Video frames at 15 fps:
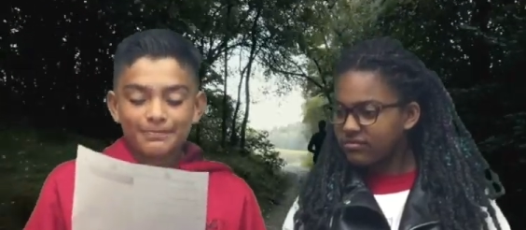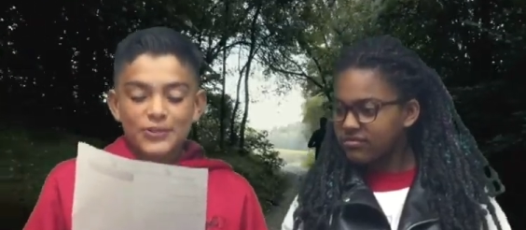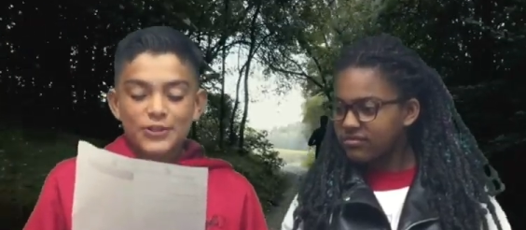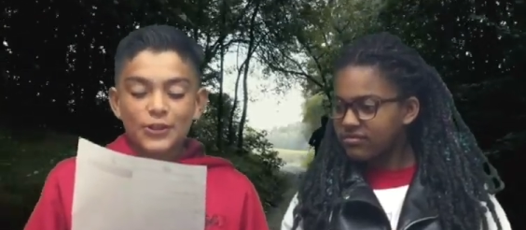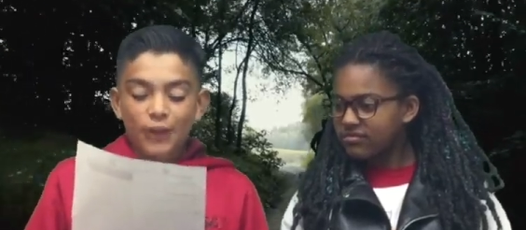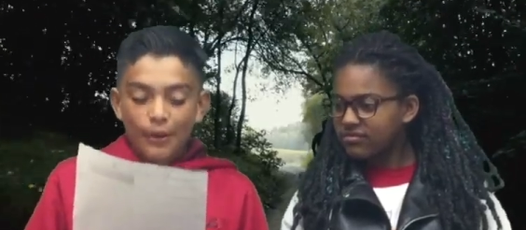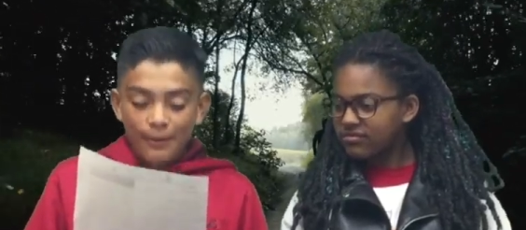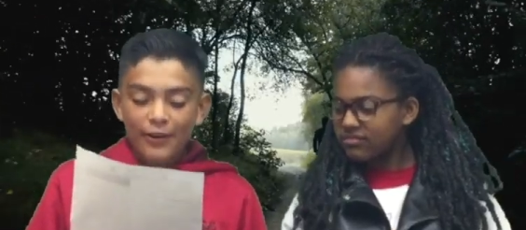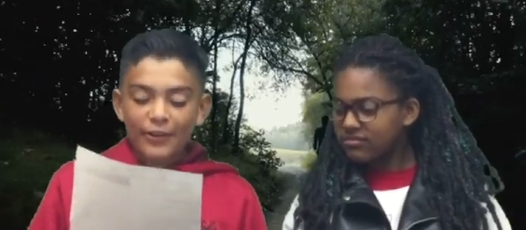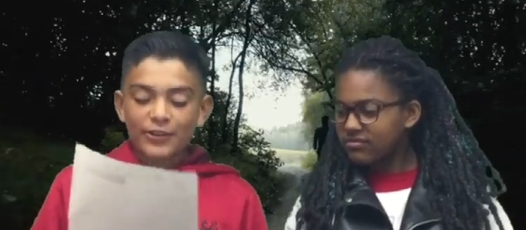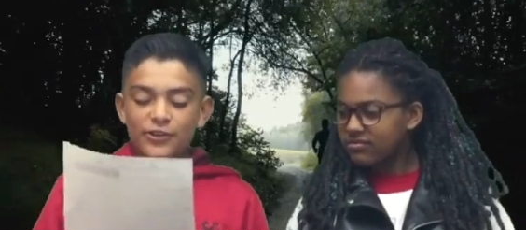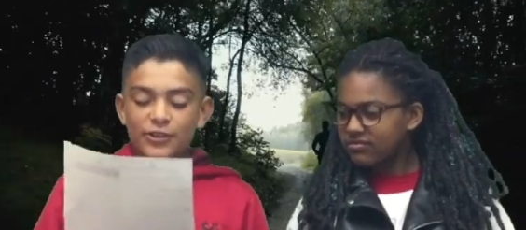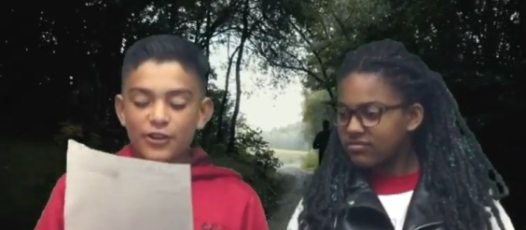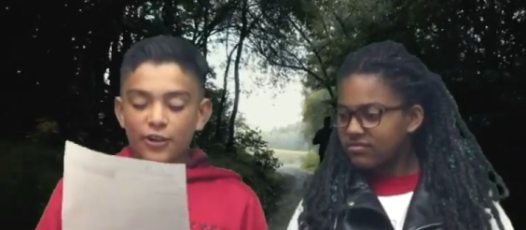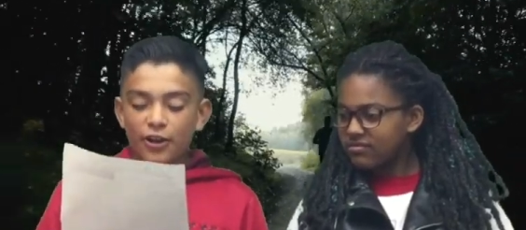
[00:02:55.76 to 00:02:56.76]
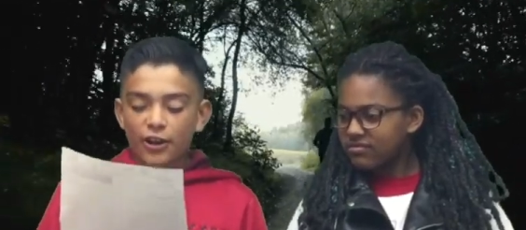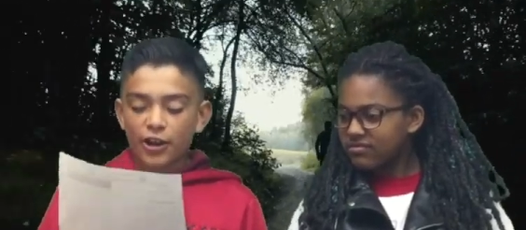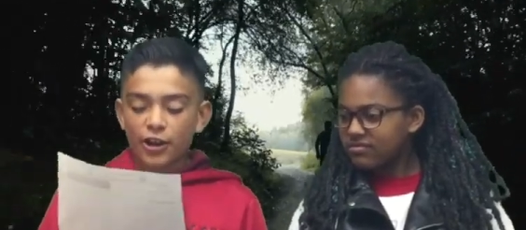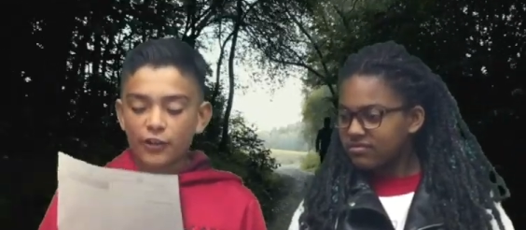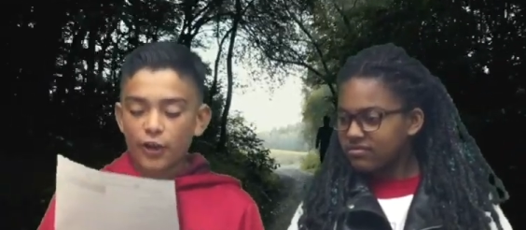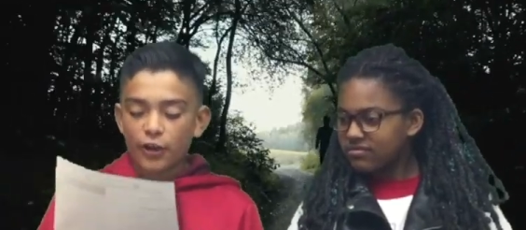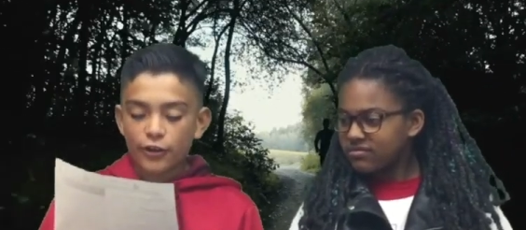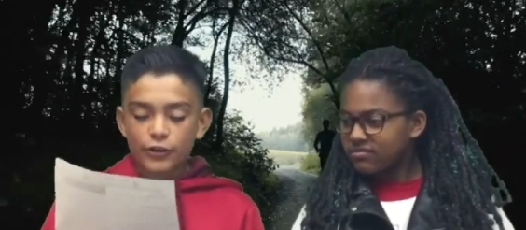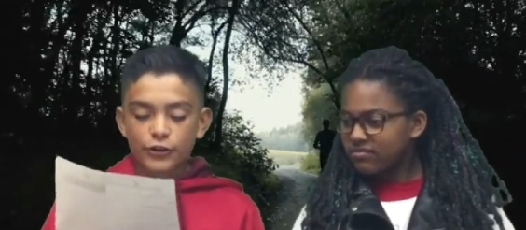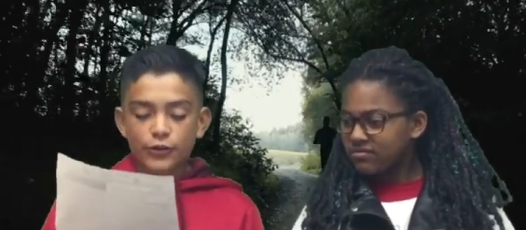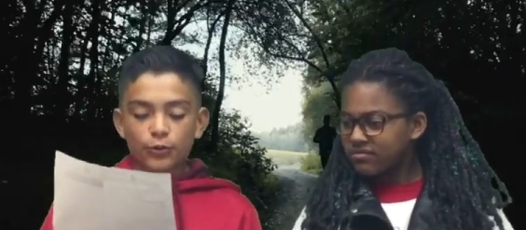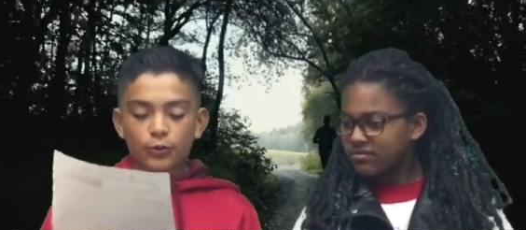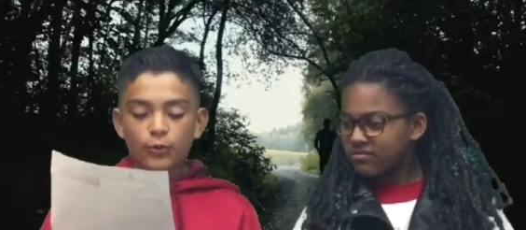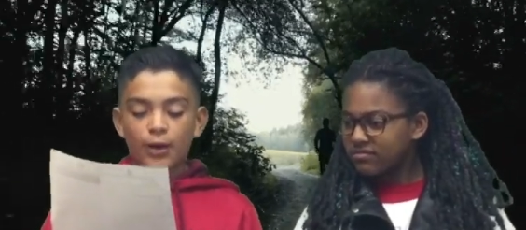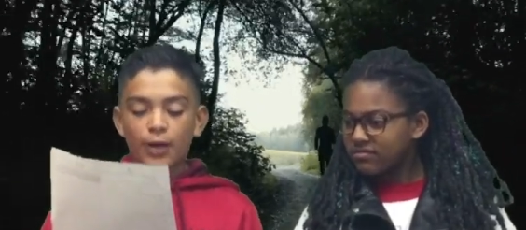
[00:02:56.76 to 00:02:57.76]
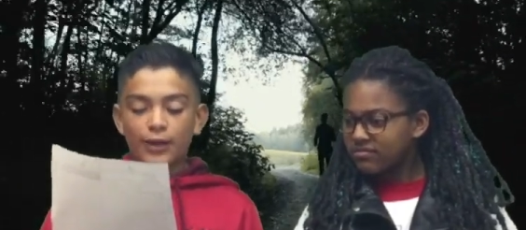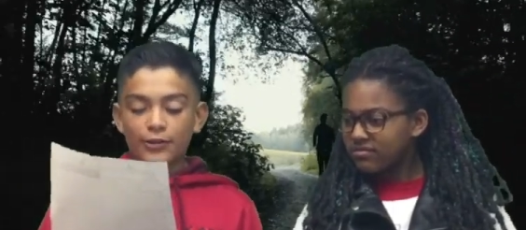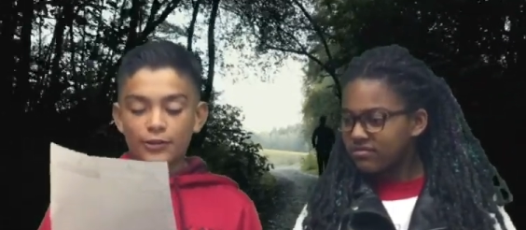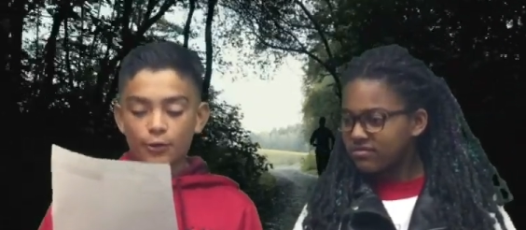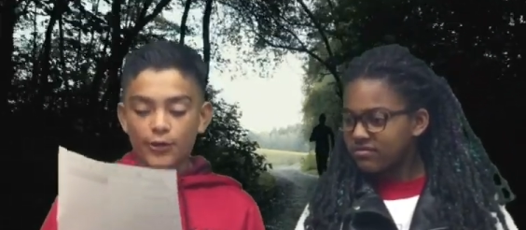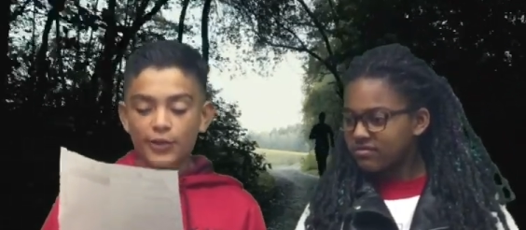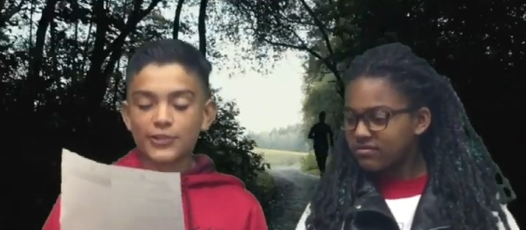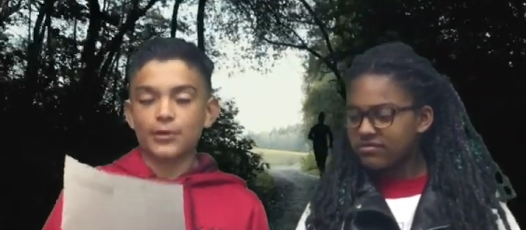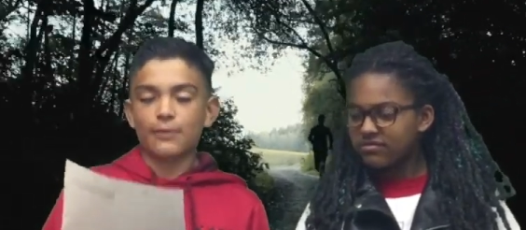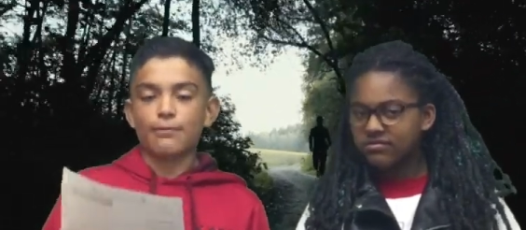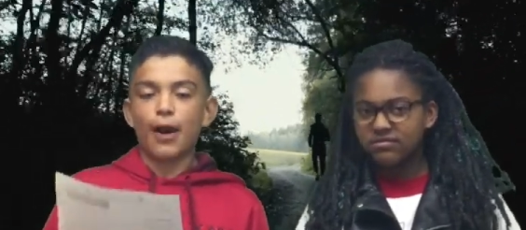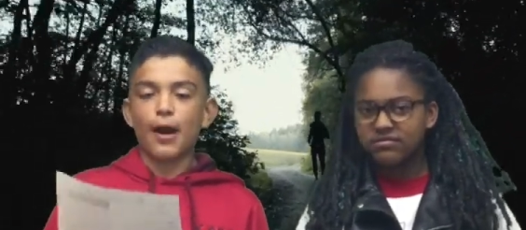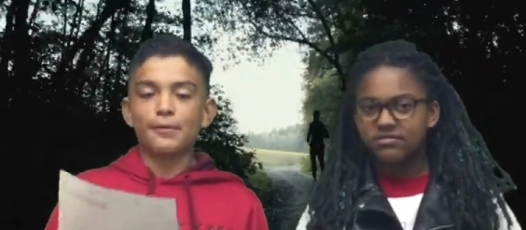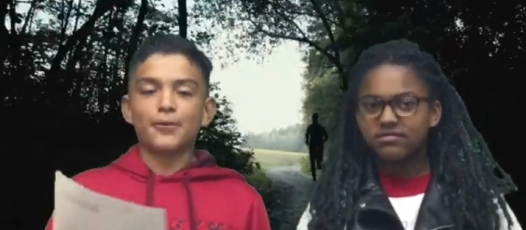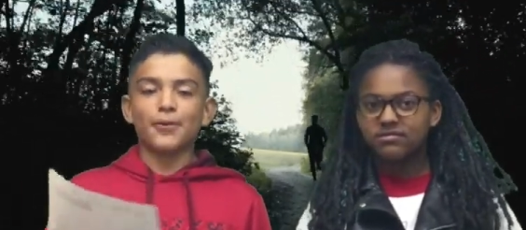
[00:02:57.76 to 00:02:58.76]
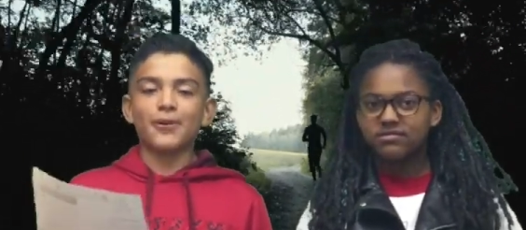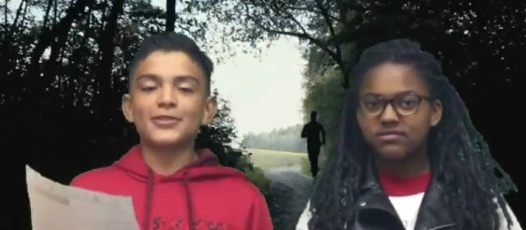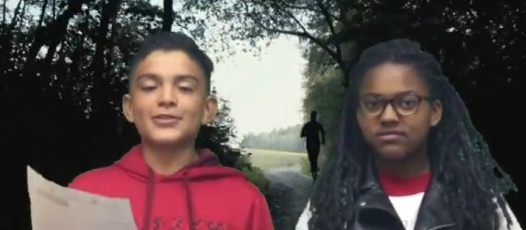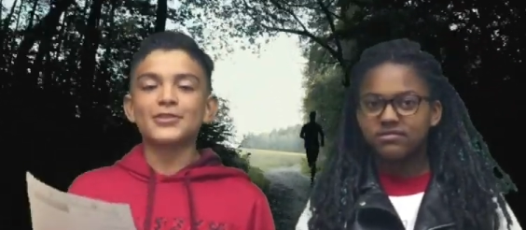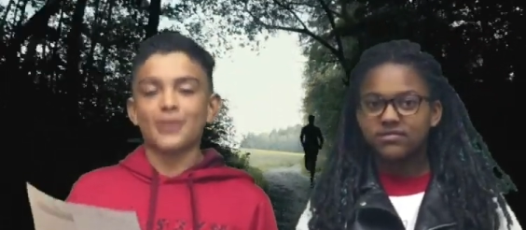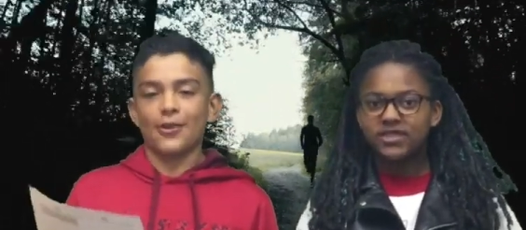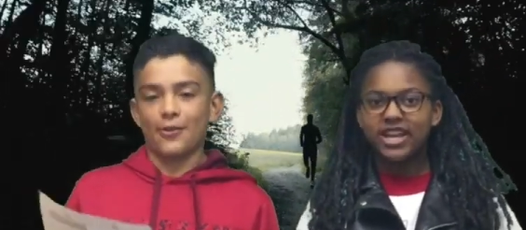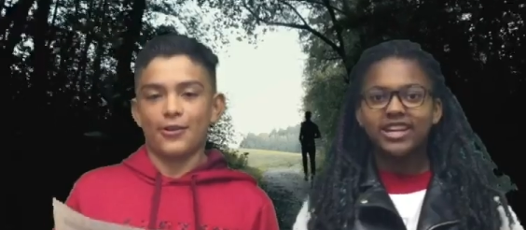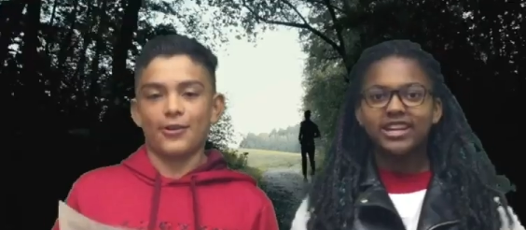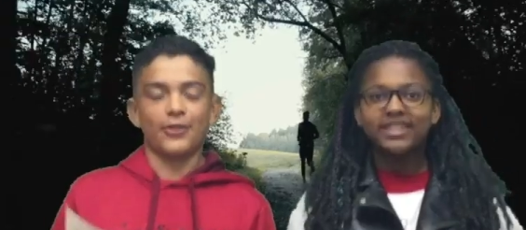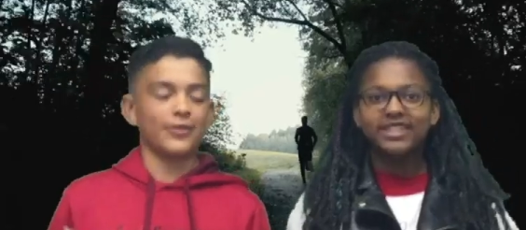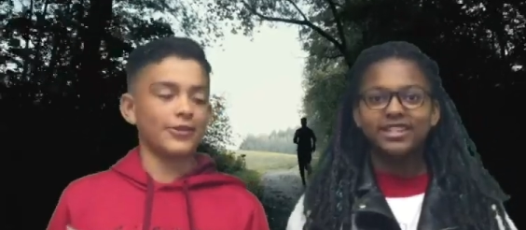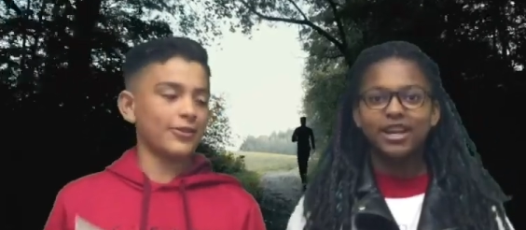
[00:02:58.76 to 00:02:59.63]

Speaker 1: So come out and cheer on our runners while enjoying some popcorn and soda.